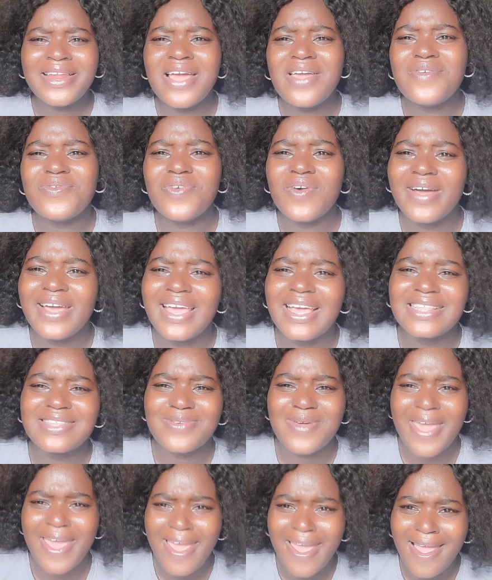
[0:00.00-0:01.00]
I forget
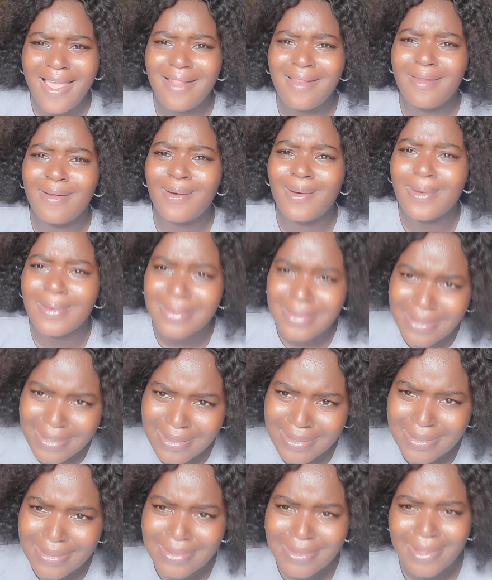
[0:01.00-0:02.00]
hair loss?
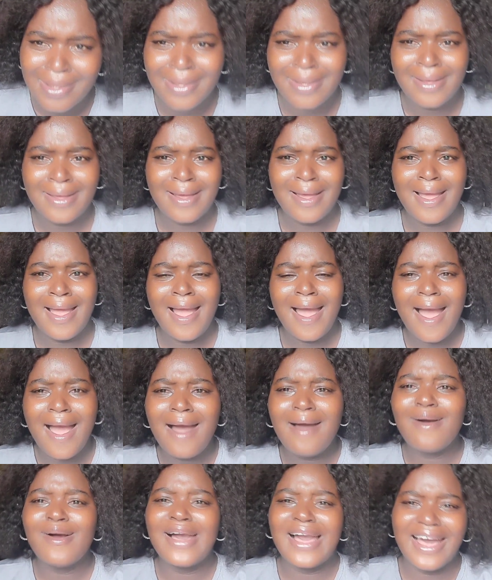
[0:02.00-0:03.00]

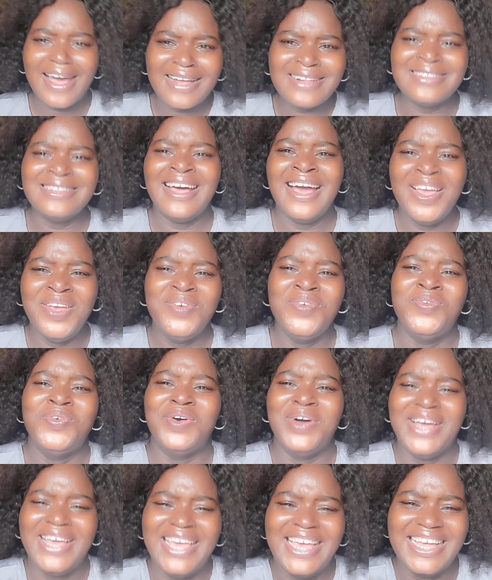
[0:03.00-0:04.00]
How can I
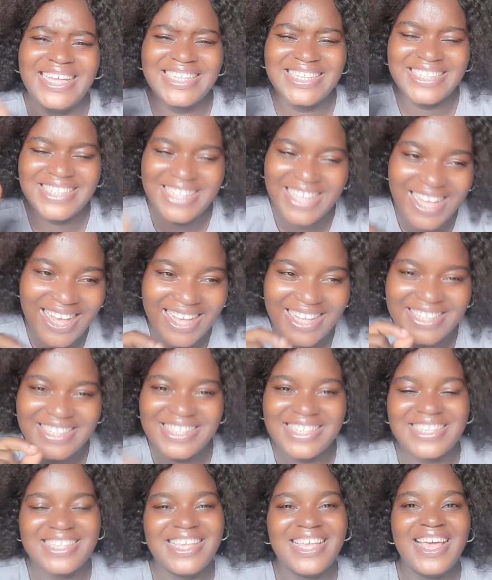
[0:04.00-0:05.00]
forget that?
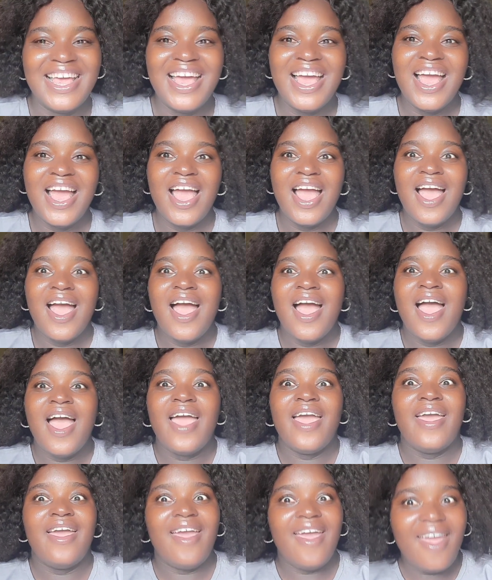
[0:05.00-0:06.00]

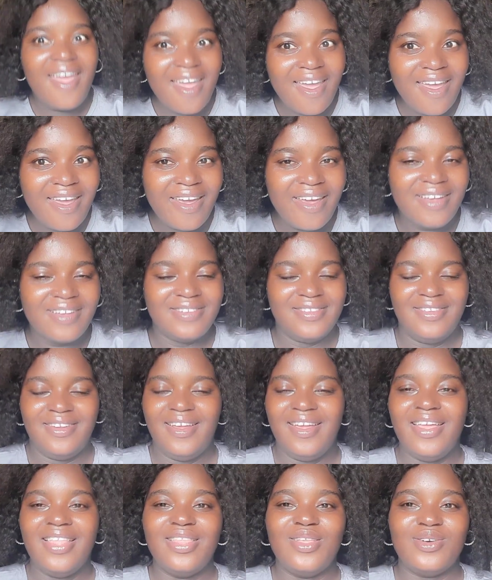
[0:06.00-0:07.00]
Hey,
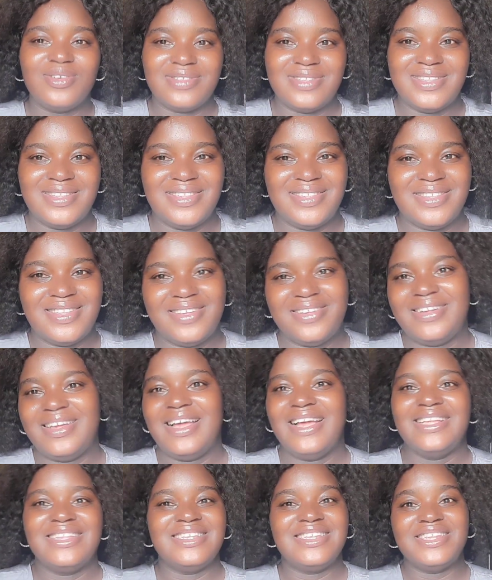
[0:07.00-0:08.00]
hair loss.
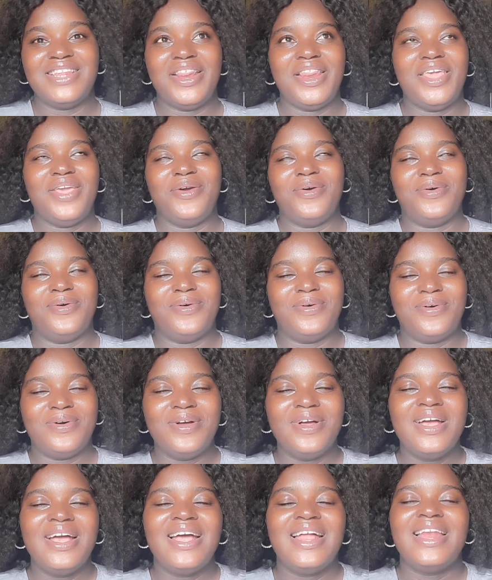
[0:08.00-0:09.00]
I didn't know.
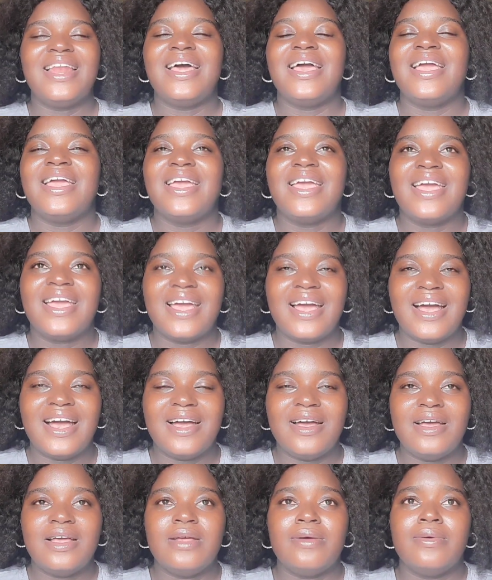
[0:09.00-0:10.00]
Like,
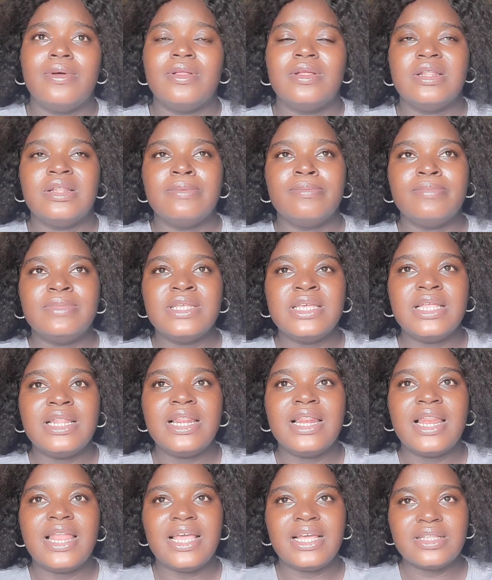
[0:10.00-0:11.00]
the
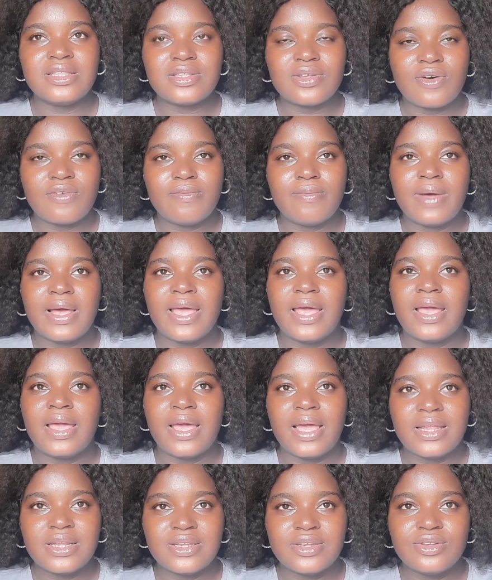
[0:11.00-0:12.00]
length of my
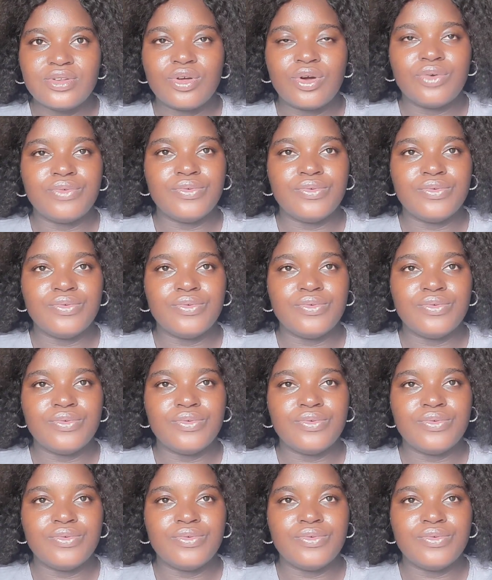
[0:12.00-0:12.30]
hair did not